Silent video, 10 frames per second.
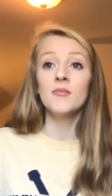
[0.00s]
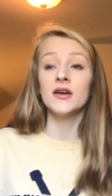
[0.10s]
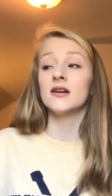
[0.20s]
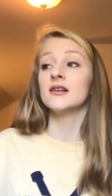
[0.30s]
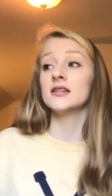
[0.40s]

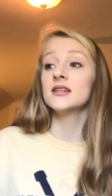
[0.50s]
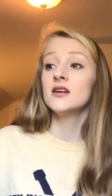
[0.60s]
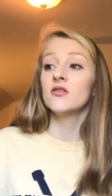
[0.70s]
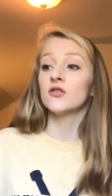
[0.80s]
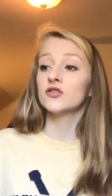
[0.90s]
because
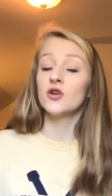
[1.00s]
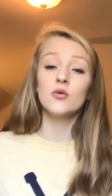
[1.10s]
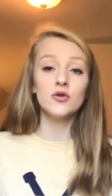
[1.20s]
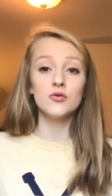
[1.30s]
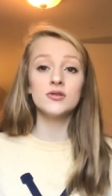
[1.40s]
there's
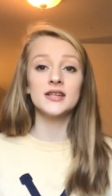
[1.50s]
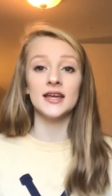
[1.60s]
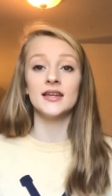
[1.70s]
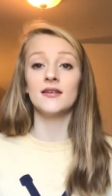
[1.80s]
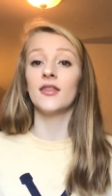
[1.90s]
no use
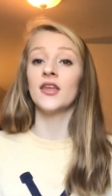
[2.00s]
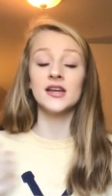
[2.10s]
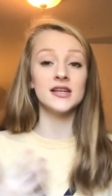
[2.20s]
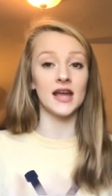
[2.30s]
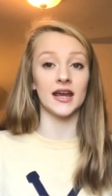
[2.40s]
in
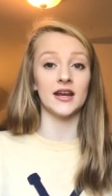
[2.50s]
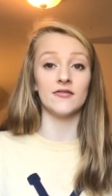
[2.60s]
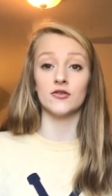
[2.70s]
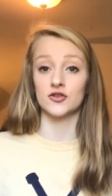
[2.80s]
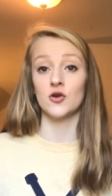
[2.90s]
thinking
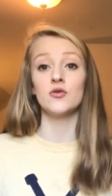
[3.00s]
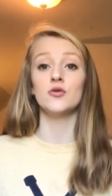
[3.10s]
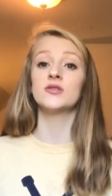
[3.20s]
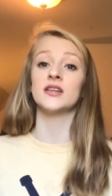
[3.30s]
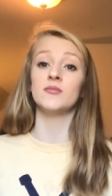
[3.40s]
negative, there's no
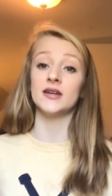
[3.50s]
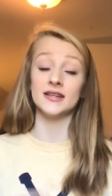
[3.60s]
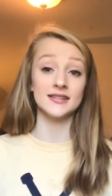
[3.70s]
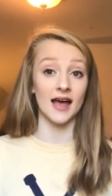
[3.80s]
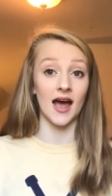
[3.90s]
use in
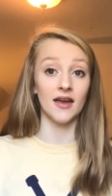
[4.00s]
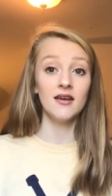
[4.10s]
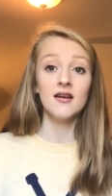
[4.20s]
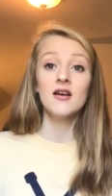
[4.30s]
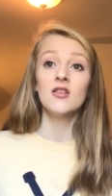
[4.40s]
being sad.
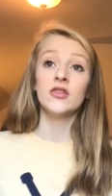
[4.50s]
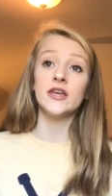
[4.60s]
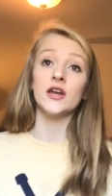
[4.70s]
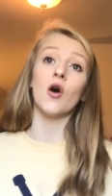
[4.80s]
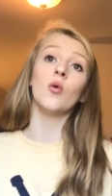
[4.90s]

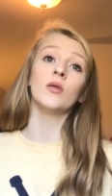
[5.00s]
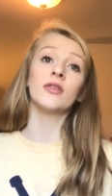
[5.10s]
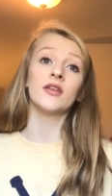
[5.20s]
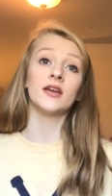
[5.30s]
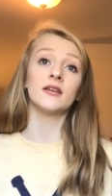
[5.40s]
The only
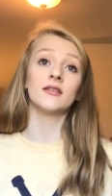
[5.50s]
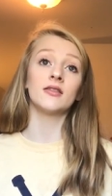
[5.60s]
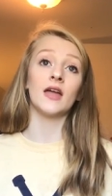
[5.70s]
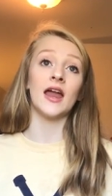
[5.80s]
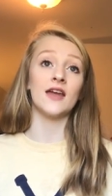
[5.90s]

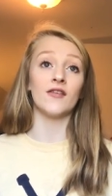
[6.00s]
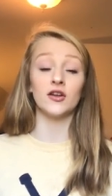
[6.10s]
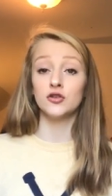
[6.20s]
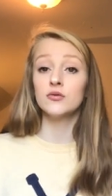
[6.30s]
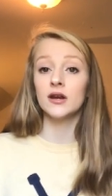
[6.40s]
thing, and if
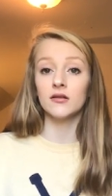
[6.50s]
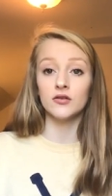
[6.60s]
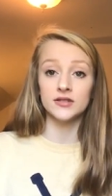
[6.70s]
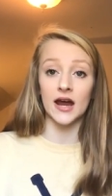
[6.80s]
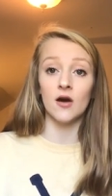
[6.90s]
I do get a
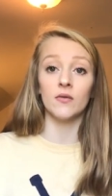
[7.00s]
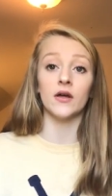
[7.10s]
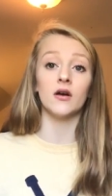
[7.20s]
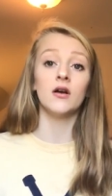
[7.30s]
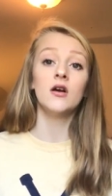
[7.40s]
little down,
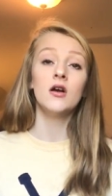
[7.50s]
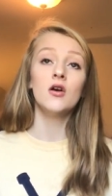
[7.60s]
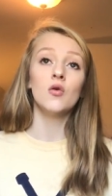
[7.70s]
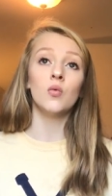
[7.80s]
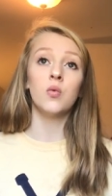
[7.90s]
the
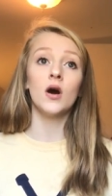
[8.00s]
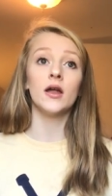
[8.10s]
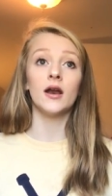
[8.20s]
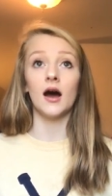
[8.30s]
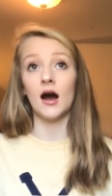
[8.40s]

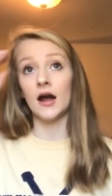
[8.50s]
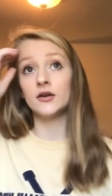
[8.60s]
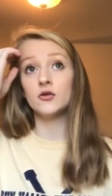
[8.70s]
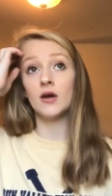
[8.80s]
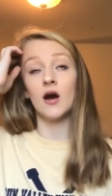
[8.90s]
what I
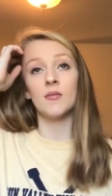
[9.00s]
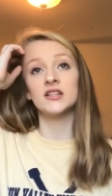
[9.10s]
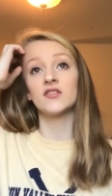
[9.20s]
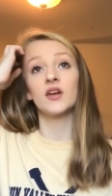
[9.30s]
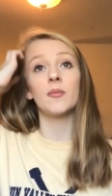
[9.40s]
do to help
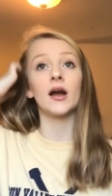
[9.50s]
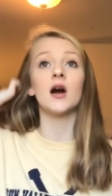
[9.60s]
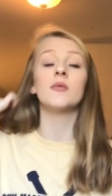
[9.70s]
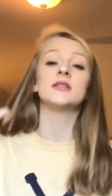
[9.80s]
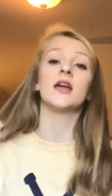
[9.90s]
myself get back
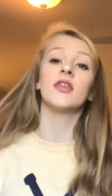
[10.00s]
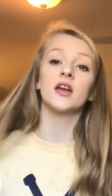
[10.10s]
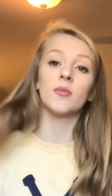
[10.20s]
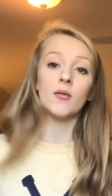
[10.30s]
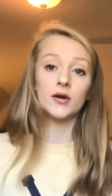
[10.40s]
up is I
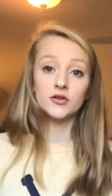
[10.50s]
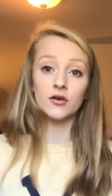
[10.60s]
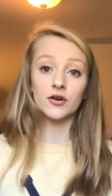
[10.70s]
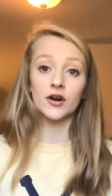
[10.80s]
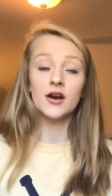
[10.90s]
think about my
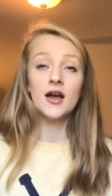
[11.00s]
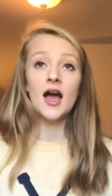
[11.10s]
daughter